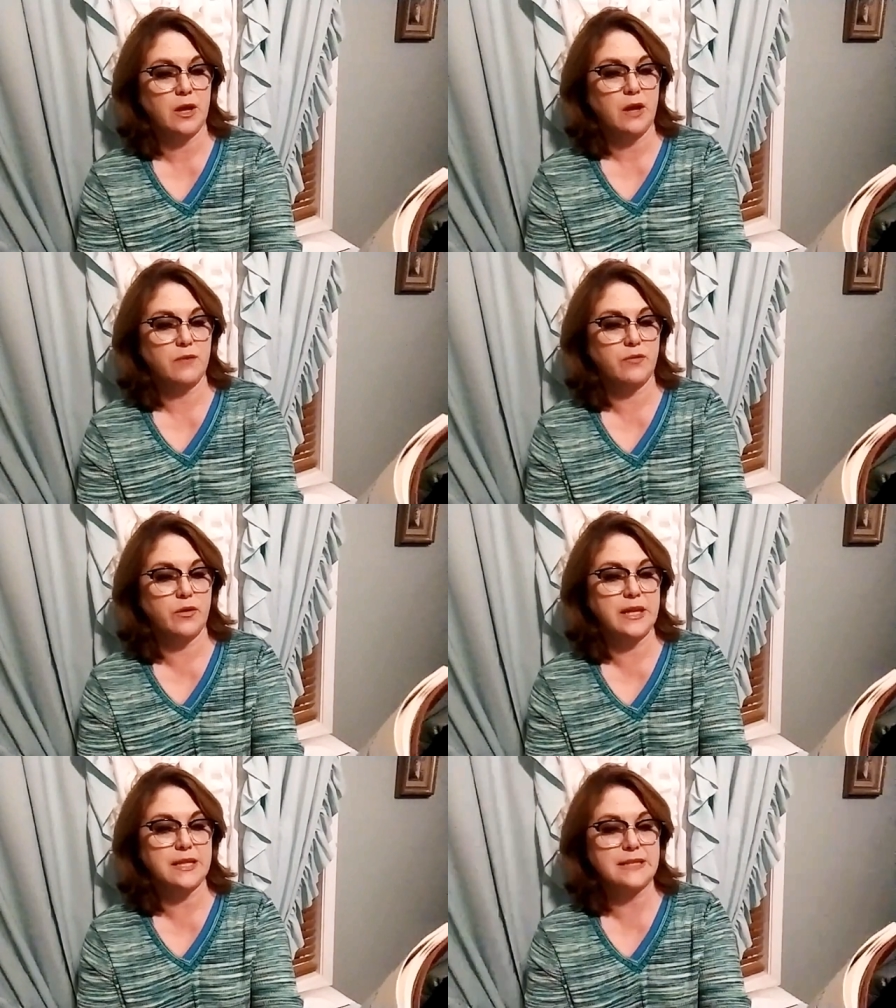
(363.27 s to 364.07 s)
for
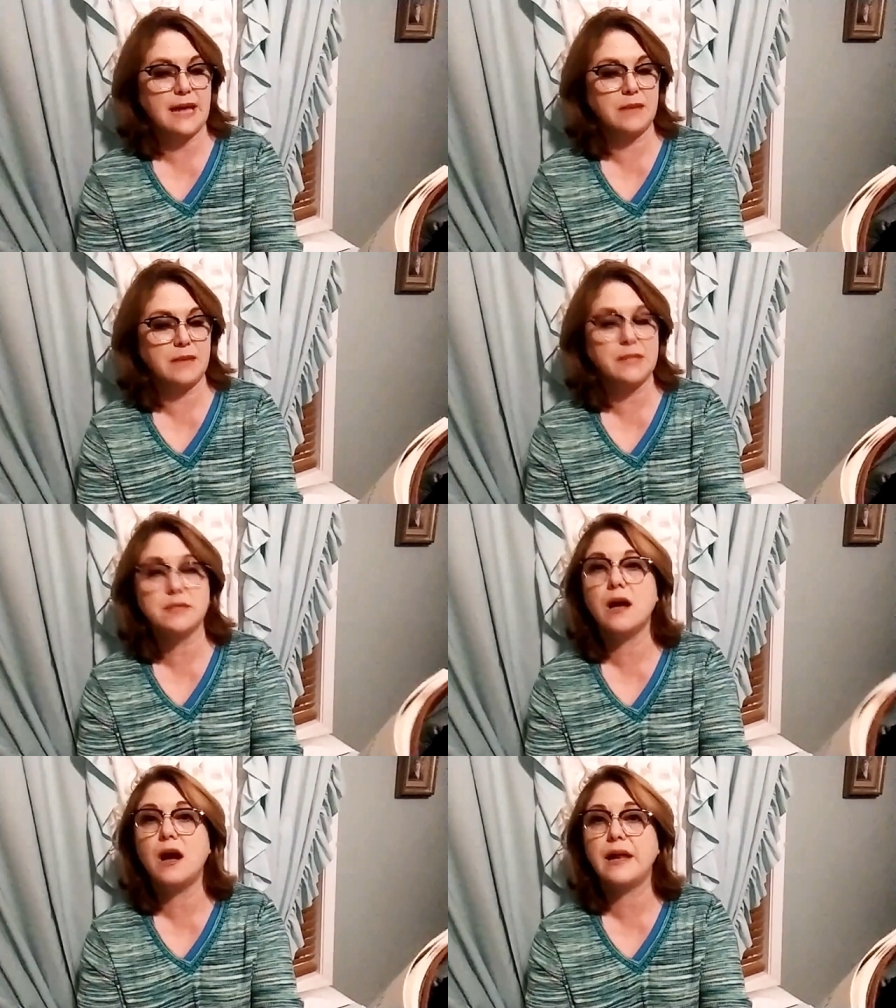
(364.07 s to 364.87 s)
the
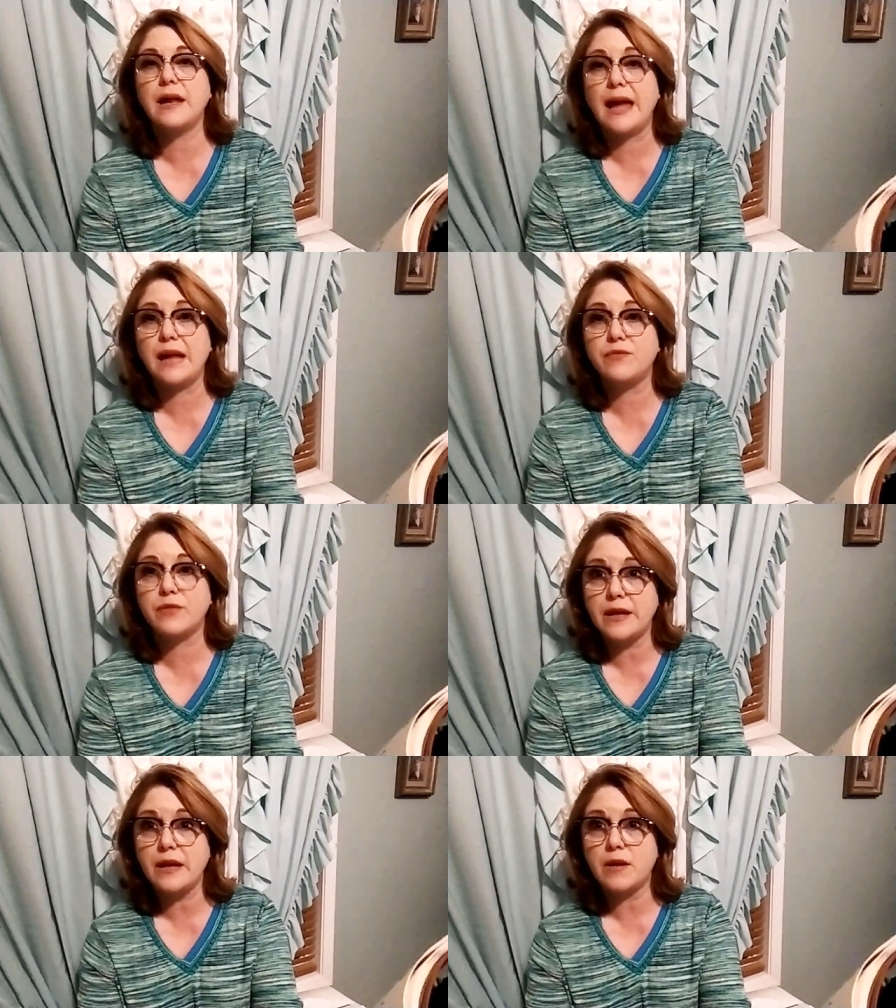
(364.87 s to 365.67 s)
assignments God had for
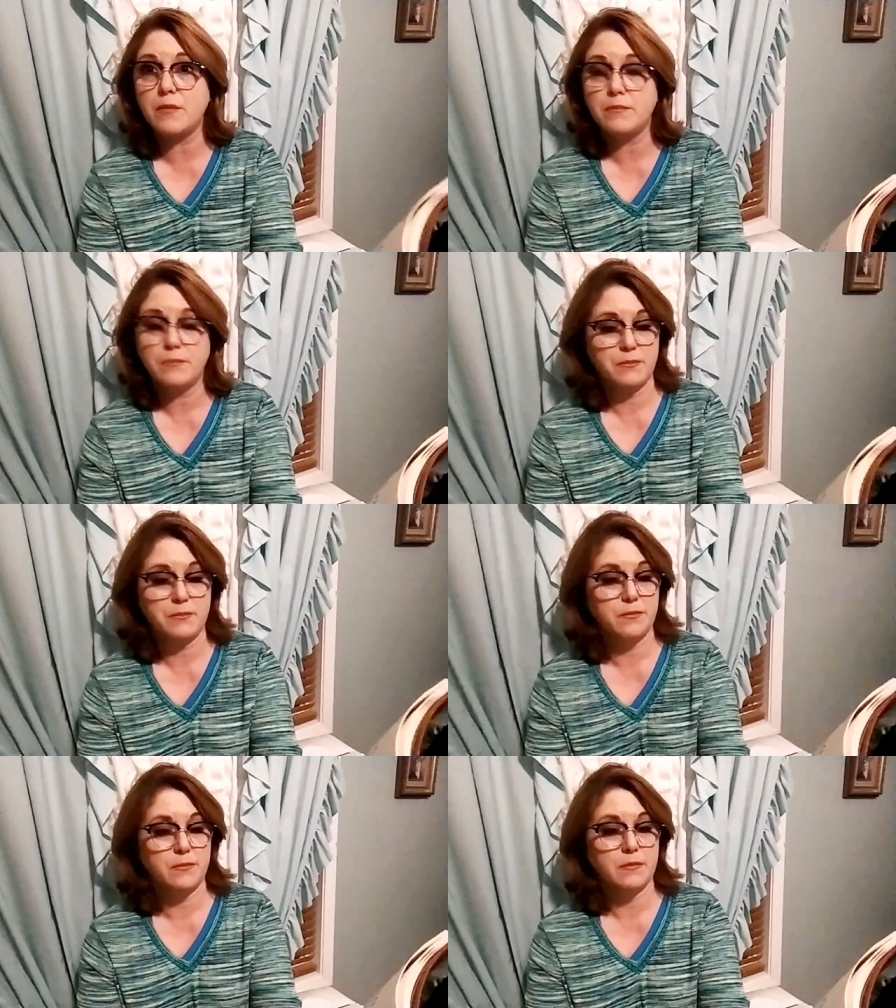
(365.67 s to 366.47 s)
them.
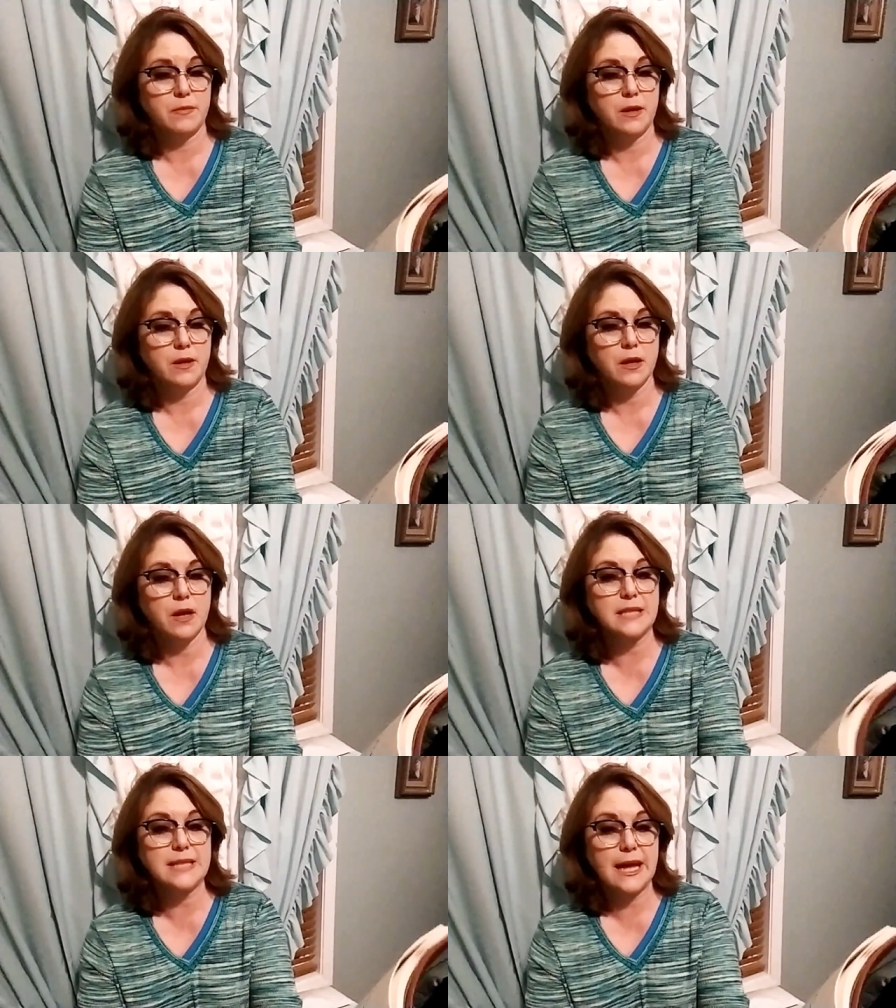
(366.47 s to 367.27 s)

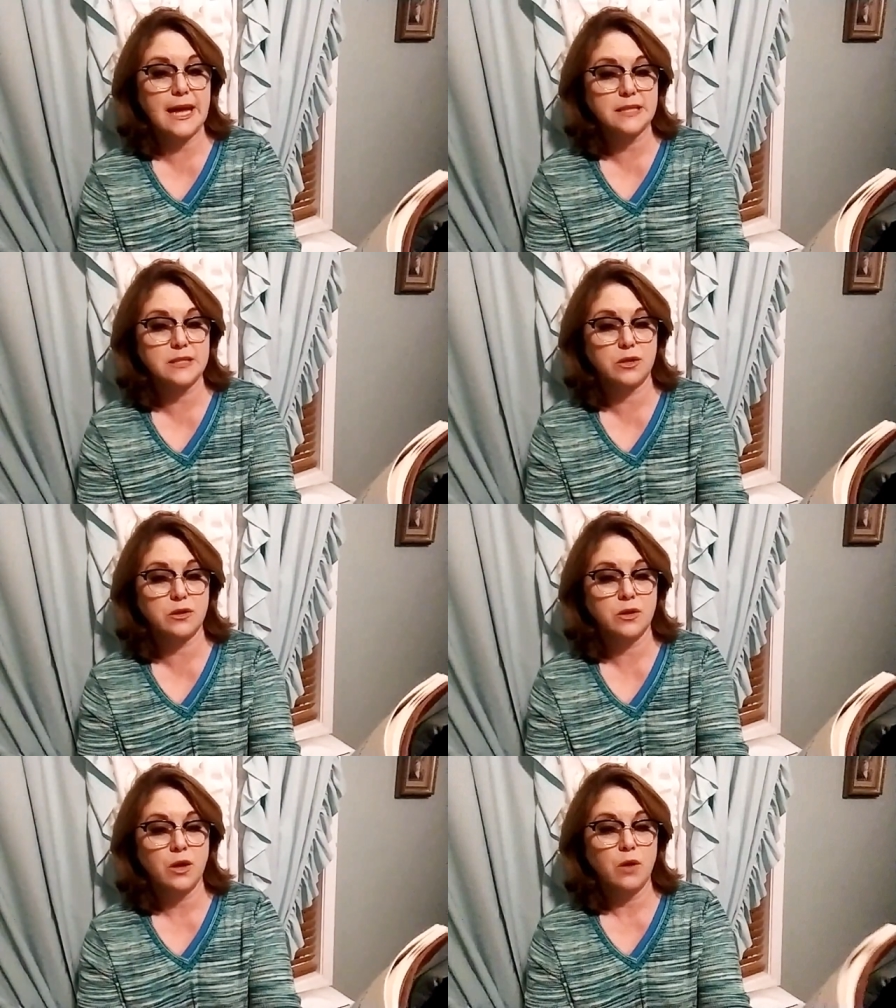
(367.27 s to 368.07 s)
God's
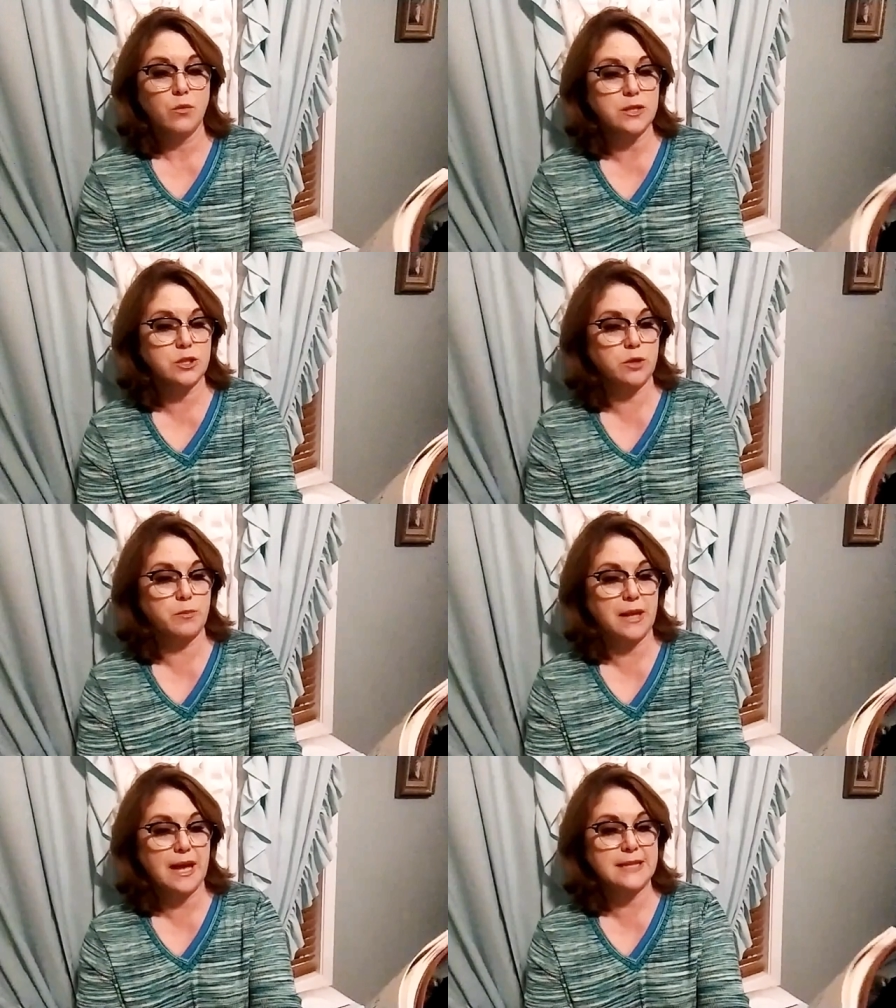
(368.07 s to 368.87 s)
answer was to
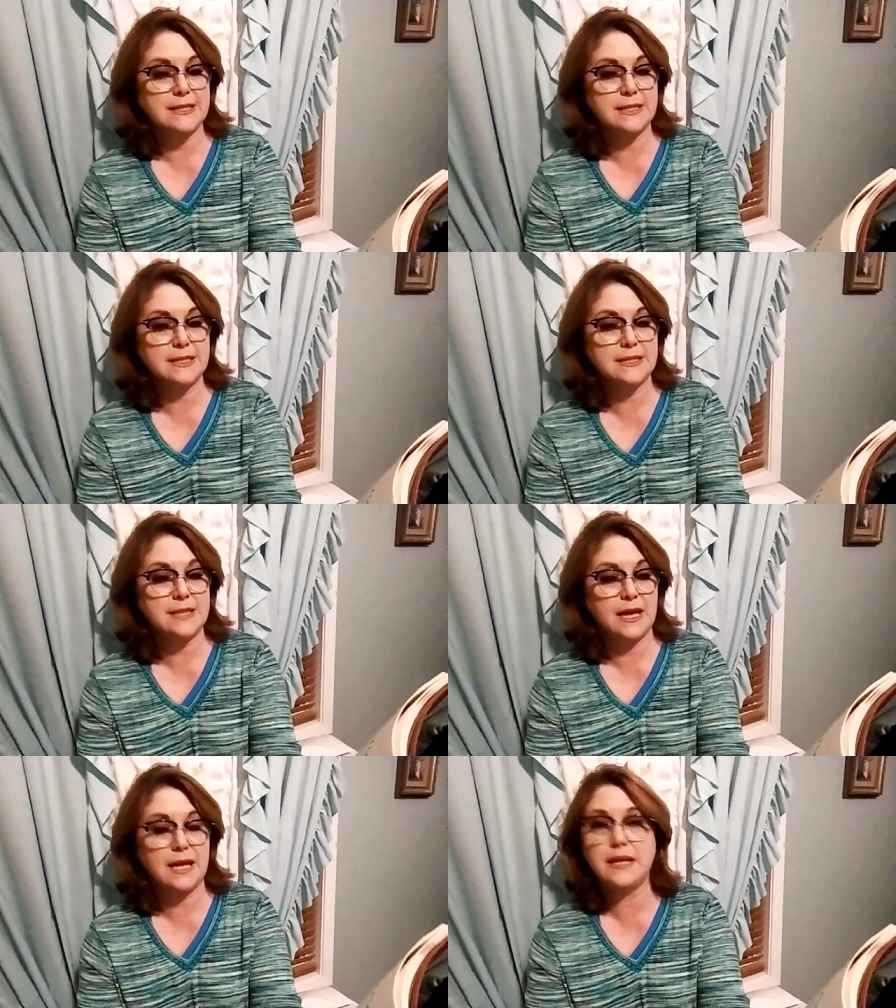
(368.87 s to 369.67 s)
place his
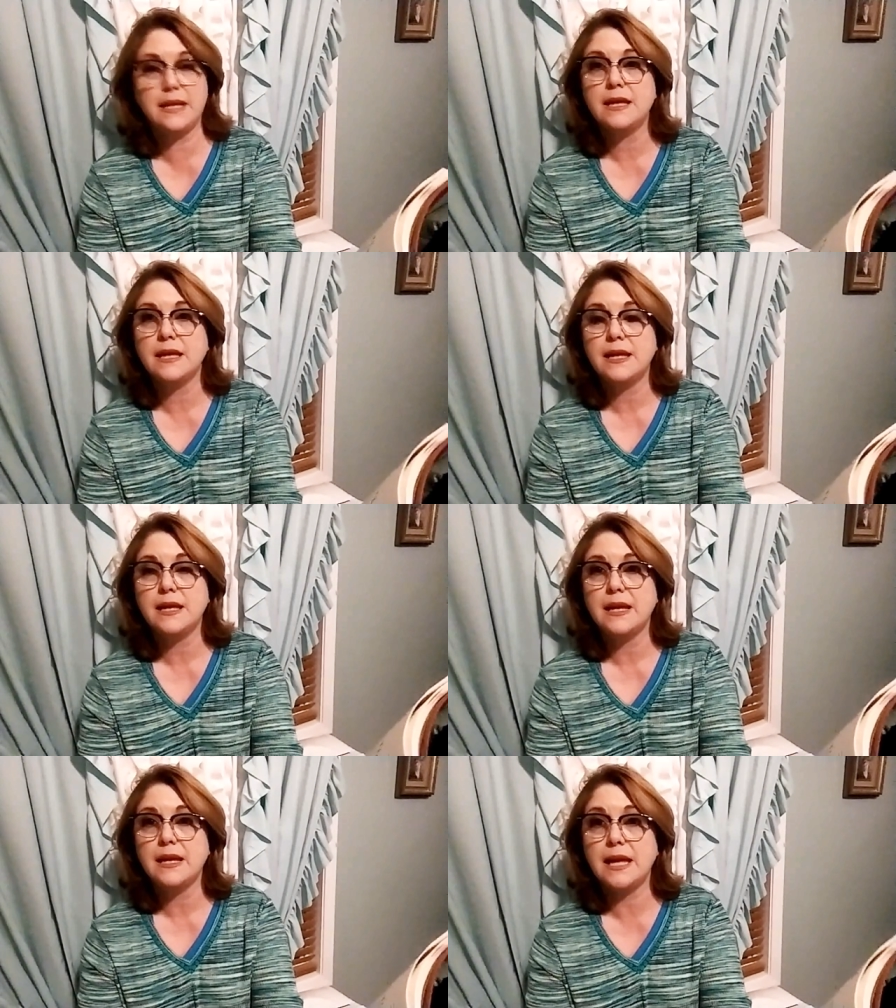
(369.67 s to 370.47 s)
son
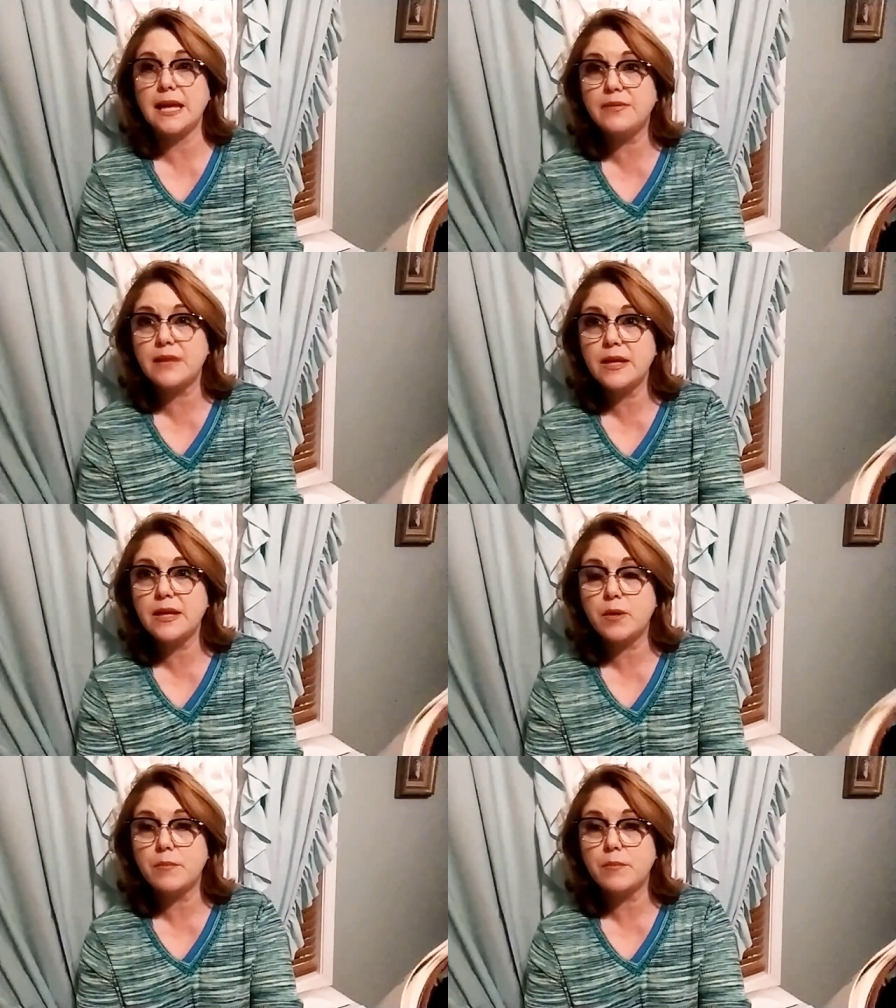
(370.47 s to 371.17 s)
in them.